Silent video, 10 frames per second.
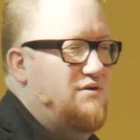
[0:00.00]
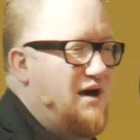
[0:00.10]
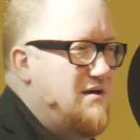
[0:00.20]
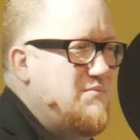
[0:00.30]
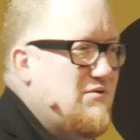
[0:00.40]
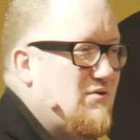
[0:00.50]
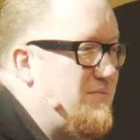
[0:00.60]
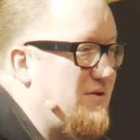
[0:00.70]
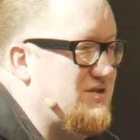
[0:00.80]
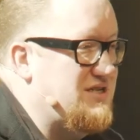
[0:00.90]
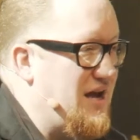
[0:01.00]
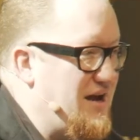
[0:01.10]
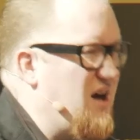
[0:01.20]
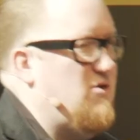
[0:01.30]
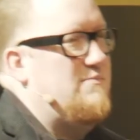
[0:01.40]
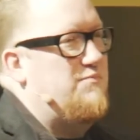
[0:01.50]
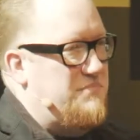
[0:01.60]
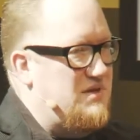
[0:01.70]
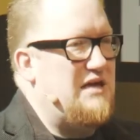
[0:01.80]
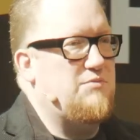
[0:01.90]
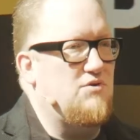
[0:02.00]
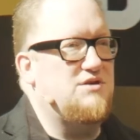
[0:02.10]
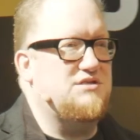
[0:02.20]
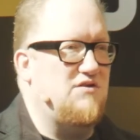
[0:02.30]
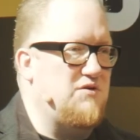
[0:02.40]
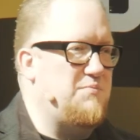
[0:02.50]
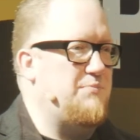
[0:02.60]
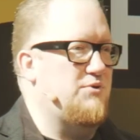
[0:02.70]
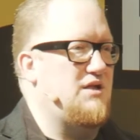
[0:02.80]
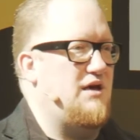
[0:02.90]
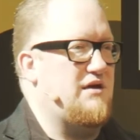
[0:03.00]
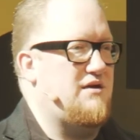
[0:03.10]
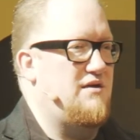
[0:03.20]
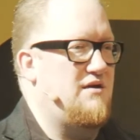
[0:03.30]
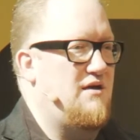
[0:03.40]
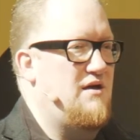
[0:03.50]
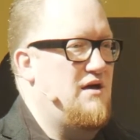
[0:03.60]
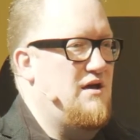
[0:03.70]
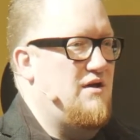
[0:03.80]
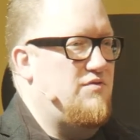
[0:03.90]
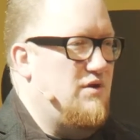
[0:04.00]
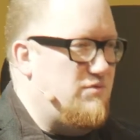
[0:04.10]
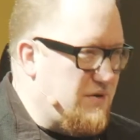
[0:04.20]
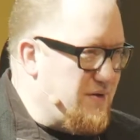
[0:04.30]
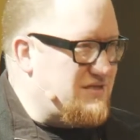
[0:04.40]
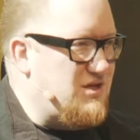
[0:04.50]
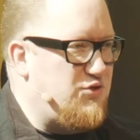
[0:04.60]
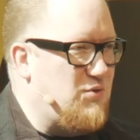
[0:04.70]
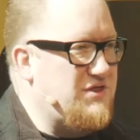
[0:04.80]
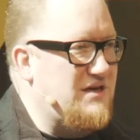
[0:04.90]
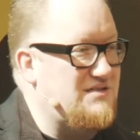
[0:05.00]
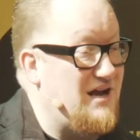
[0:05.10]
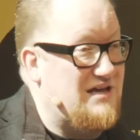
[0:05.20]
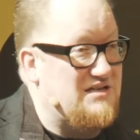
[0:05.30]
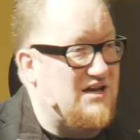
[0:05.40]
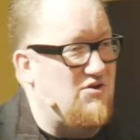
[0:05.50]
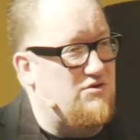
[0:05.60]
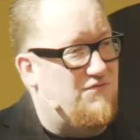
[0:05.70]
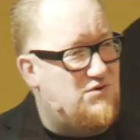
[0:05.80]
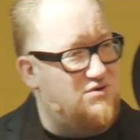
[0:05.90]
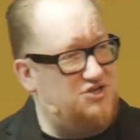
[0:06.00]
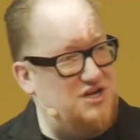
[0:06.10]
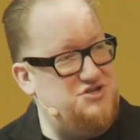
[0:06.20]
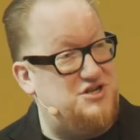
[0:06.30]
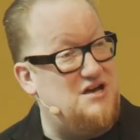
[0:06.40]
not be really be able to stand out, keep doing stuff that people like. Because the three things that I can tell you, if you want to change a